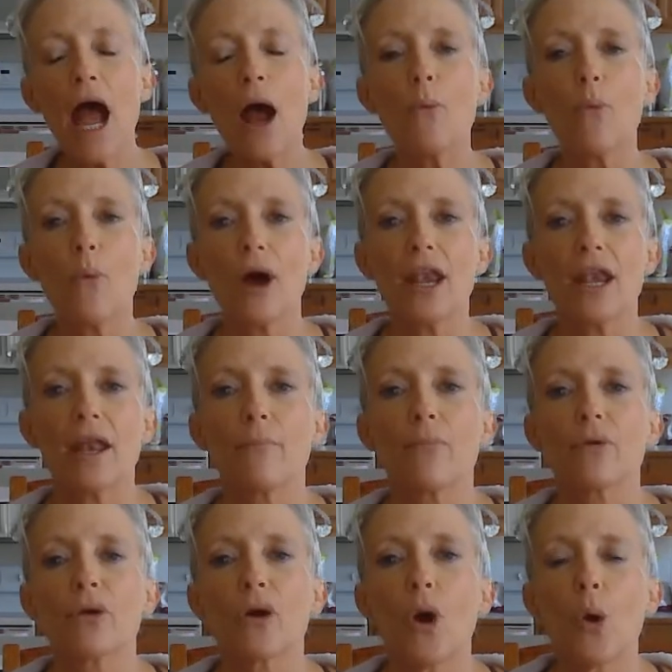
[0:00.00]
And what
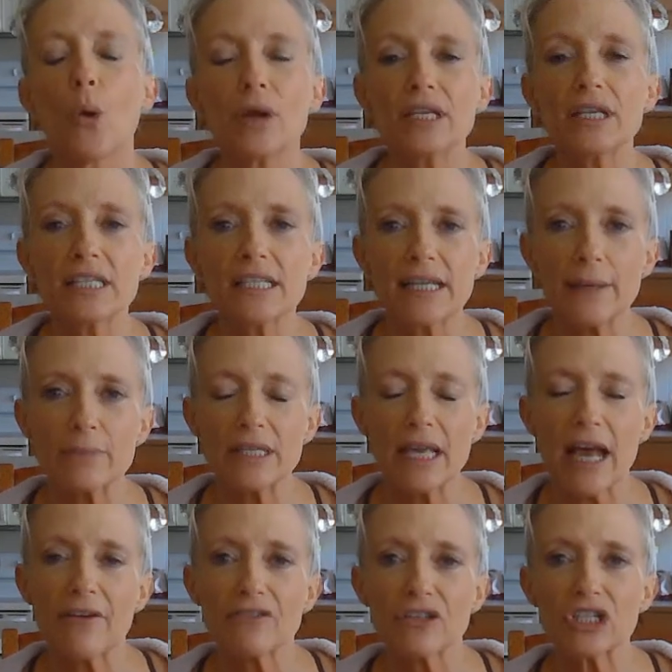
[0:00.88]
number always
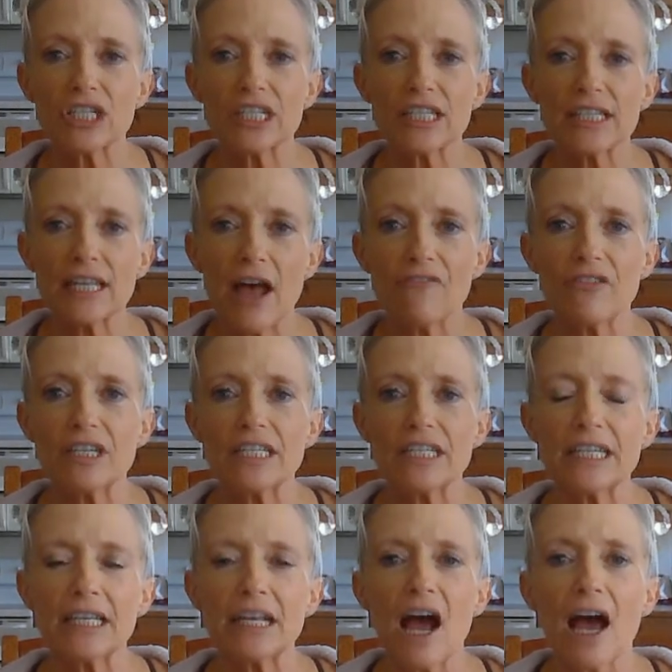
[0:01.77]
comes after
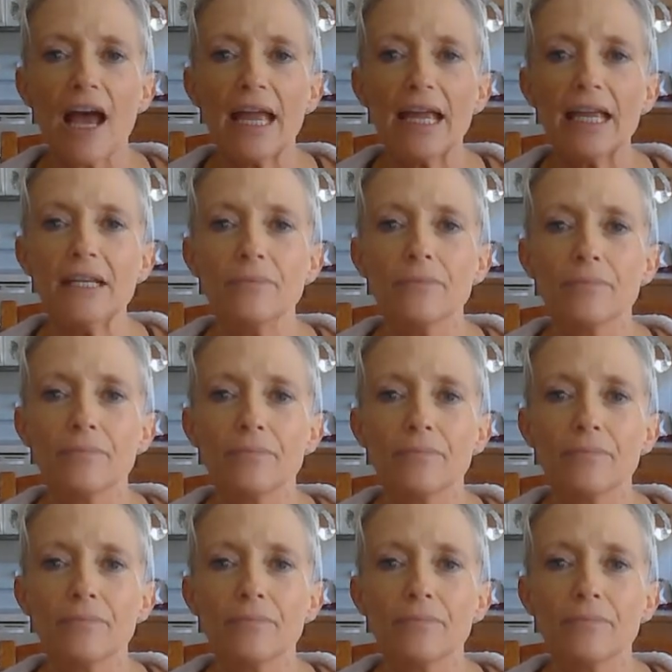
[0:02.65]
79?